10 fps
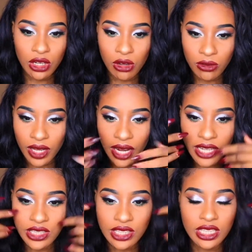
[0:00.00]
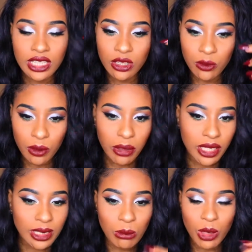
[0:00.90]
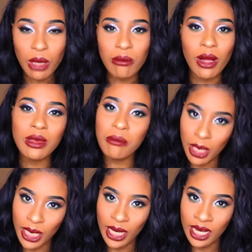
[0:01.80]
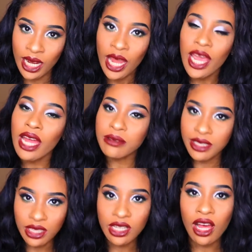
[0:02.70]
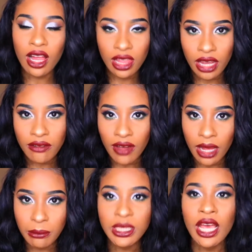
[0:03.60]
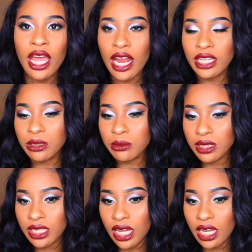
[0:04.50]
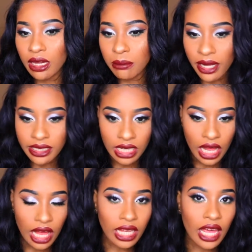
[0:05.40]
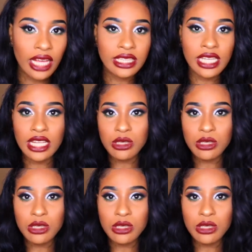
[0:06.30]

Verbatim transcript: your own thing. I just did the green because I'm thinking about the money and I'm still in the holiday vibes. I just want to say goodbye to the holidays in